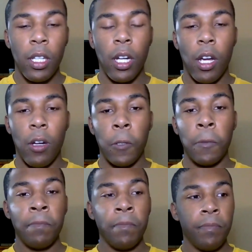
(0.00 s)
You
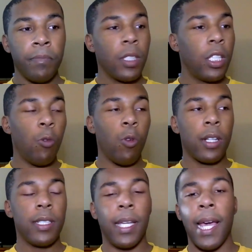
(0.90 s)
know, you
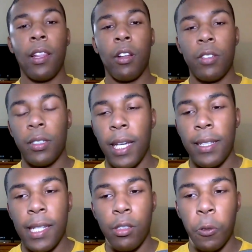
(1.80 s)
work together to
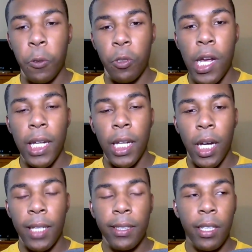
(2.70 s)
take down two dragon
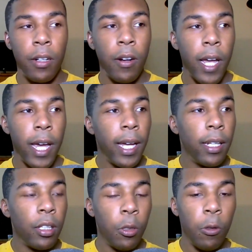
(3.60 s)
gods here,
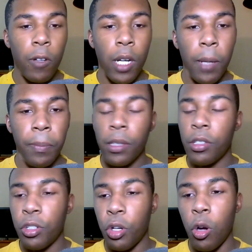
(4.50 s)
and you
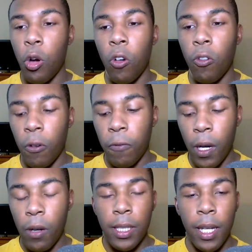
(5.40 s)
accomplished your goal for
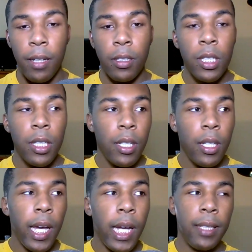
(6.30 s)
Fairy Tail.
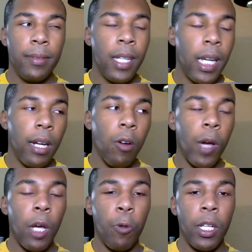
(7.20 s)
And in a
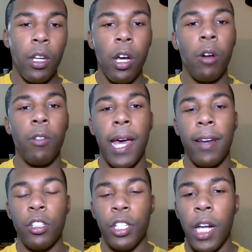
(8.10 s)
way, we know
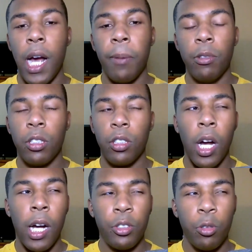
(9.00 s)
that Diablos is
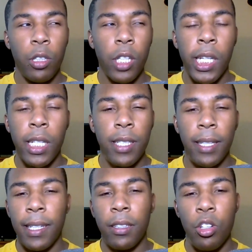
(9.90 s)
also looking to
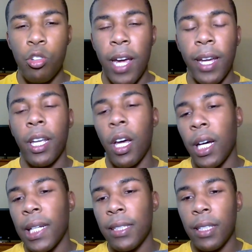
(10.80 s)
take down the dragon
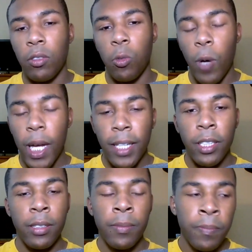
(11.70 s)
gods as
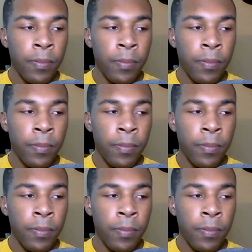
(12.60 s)
well.